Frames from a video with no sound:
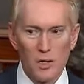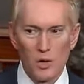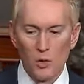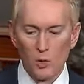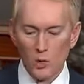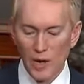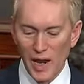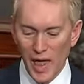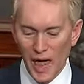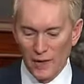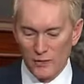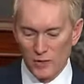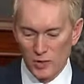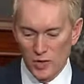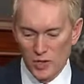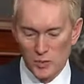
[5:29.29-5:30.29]
would,
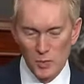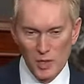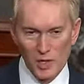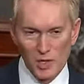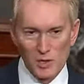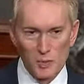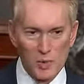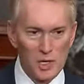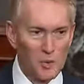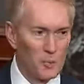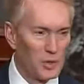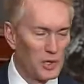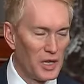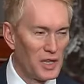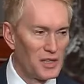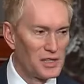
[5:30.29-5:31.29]
after this bill is put in
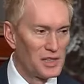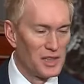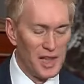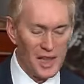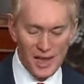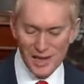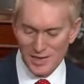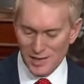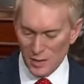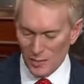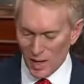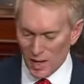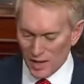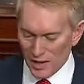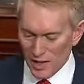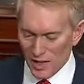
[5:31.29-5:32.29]
place, they
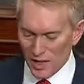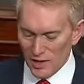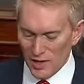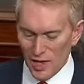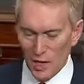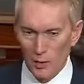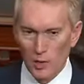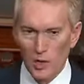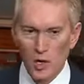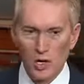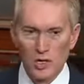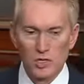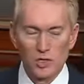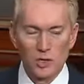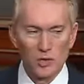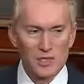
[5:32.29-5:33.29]
estimate that it would
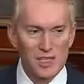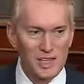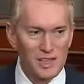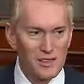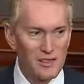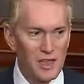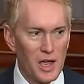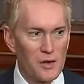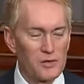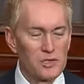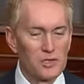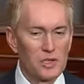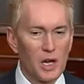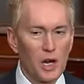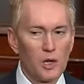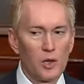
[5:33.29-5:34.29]
cost
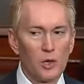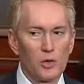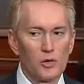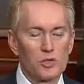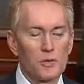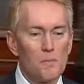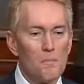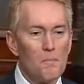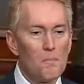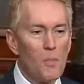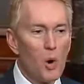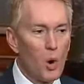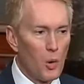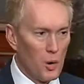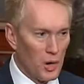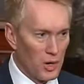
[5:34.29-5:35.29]
$13,000
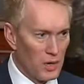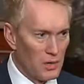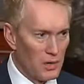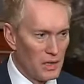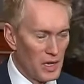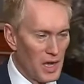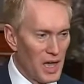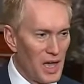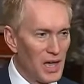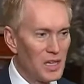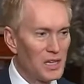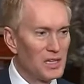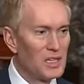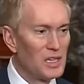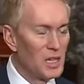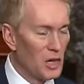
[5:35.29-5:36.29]
more a
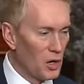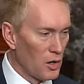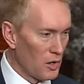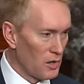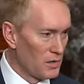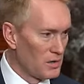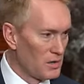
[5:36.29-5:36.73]
year